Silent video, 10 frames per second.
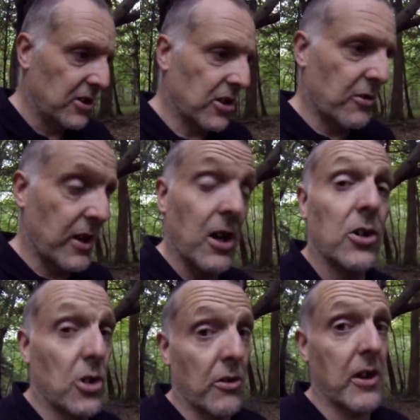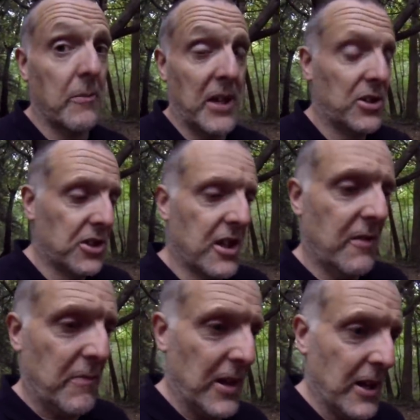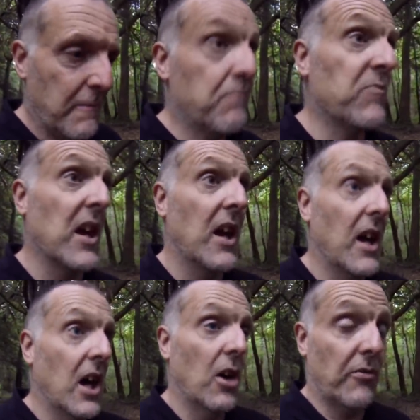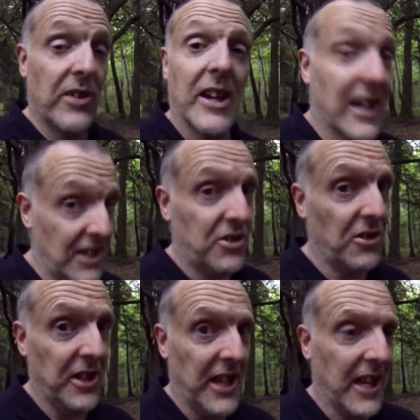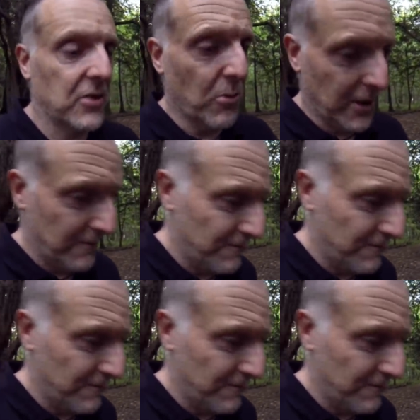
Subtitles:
So sorry I missed you, but hopefully I'll catch you on the next one.